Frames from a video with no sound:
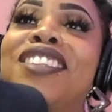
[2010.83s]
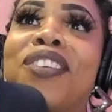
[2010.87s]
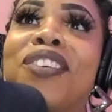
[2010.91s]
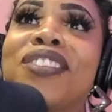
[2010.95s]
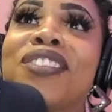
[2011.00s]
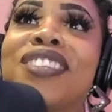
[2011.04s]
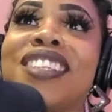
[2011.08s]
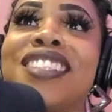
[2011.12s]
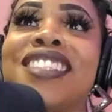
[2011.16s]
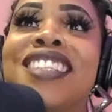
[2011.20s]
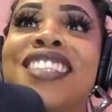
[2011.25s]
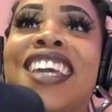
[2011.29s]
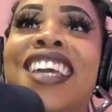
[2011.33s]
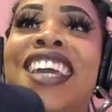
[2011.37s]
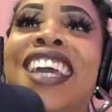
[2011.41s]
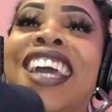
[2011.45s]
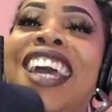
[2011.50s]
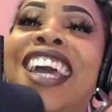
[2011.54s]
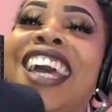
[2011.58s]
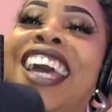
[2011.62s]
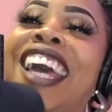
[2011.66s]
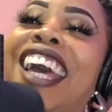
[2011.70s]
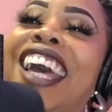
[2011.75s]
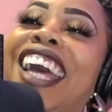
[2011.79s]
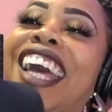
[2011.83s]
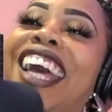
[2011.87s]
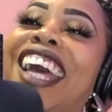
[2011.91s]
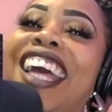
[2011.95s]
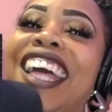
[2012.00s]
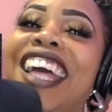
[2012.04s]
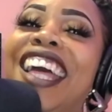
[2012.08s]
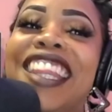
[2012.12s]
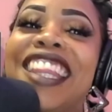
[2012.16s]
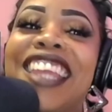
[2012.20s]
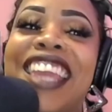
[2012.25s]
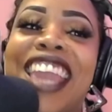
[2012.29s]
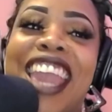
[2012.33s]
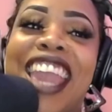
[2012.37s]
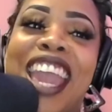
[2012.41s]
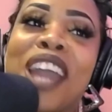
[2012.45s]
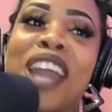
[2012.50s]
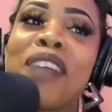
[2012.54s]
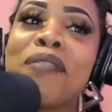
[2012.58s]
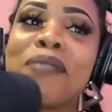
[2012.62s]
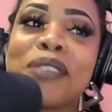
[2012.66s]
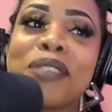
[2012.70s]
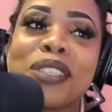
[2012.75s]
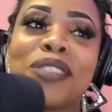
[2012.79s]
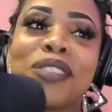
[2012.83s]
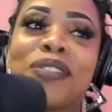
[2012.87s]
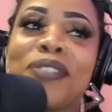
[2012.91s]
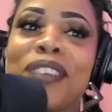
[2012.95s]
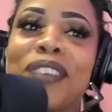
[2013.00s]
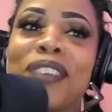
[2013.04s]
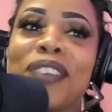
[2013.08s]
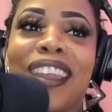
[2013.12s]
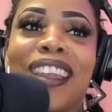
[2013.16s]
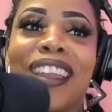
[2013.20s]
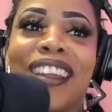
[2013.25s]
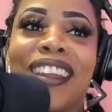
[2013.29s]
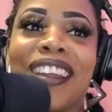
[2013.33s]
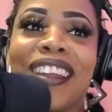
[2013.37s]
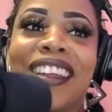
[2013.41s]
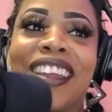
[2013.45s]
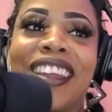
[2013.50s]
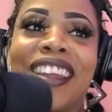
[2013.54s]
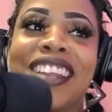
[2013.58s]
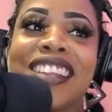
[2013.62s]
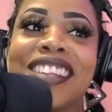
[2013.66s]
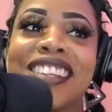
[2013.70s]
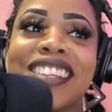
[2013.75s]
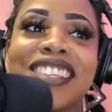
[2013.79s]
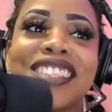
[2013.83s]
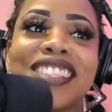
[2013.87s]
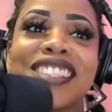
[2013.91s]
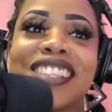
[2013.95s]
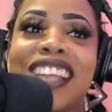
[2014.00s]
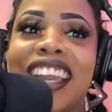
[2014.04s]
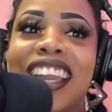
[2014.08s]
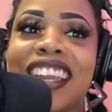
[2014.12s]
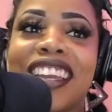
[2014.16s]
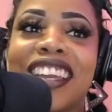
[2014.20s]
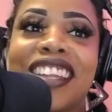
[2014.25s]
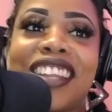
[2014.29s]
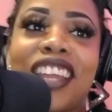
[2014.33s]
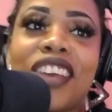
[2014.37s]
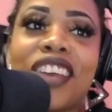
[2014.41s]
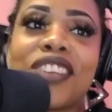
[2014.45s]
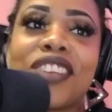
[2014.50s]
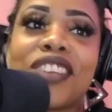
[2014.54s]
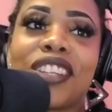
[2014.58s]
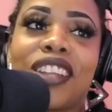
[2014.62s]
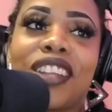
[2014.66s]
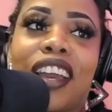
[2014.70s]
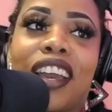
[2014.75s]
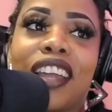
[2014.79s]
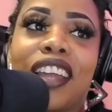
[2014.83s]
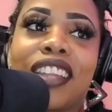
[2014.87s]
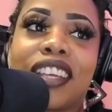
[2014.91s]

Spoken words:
just the the atmosphere, and it is like a nail salon.